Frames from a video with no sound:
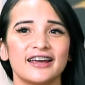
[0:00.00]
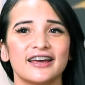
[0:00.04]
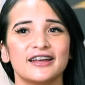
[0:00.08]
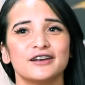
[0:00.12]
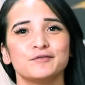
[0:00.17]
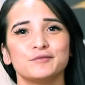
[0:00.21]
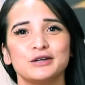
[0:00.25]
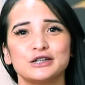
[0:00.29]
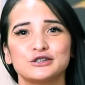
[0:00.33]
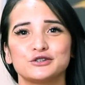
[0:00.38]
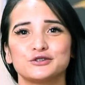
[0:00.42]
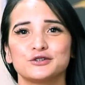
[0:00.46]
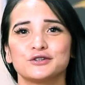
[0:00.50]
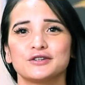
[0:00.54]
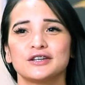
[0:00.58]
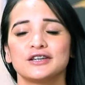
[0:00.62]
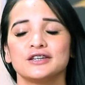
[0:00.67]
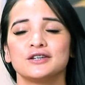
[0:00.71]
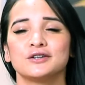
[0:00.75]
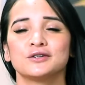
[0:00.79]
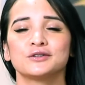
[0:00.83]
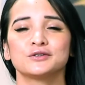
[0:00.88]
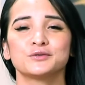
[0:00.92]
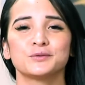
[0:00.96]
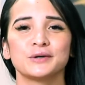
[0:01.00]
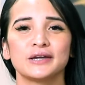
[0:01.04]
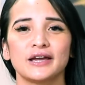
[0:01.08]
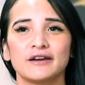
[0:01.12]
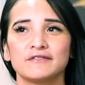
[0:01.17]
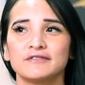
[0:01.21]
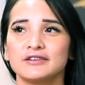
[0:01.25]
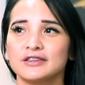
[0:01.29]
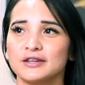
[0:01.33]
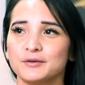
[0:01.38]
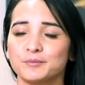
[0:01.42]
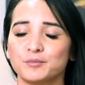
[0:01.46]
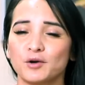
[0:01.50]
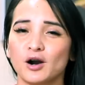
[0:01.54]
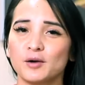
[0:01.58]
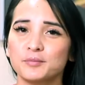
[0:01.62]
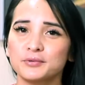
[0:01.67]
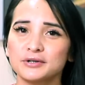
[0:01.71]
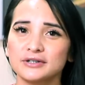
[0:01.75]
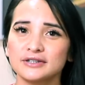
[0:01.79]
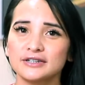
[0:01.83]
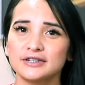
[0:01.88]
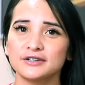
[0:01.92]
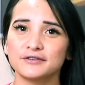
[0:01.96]
and make sure that you're doing everything
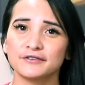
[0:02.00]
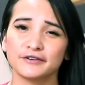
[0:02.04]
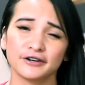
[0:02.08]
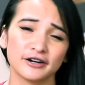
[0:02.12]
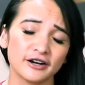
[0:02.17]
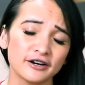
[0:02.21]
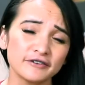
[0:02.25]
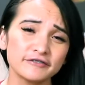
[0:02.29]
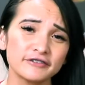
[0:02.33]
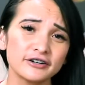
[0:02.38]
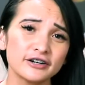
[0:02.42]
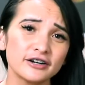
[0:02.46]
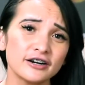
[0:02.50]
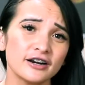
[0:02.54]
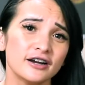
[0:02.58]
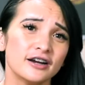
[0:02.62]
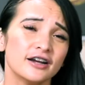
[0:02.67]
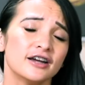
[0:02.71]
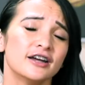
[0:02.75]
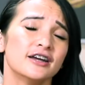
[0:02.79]
properly to recover,